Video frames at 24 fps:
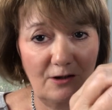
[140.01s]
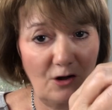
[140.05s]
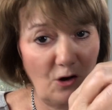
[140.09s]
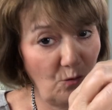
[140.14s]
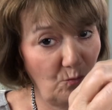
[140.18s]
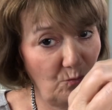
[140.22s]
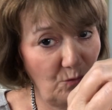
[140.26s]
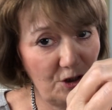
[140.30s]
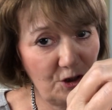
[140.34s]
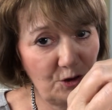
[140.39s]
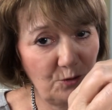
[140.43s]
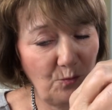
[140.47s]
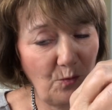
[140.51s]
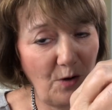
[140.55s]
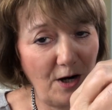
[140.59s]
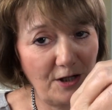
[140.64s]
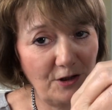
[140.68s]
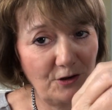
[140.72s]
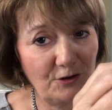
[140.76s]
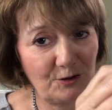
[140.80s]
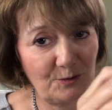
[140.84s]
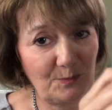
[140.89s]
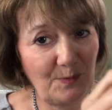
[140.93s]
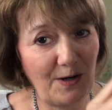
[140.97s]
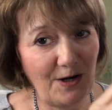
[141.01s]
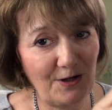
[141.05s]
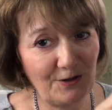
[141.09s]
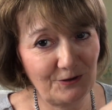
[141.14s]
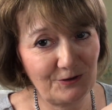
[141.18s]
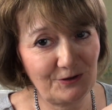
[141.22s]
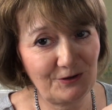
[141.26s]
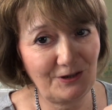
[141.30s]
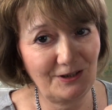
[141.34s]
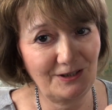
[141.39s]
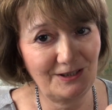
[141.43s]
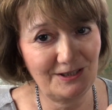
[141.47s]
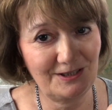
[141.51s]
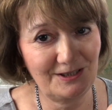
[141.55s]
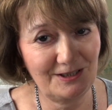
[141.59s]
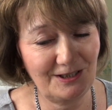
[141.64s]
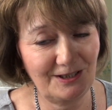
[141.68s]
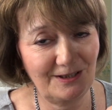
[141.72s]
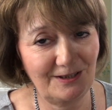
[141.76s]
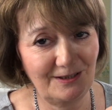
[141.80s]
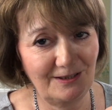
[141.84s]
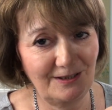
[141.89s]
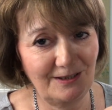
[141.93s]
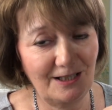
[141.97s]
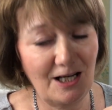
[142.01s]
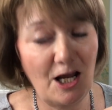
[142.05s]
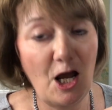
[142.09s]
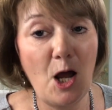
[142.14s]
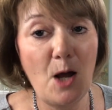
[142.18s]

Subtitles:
on which way your spiral is going to turn,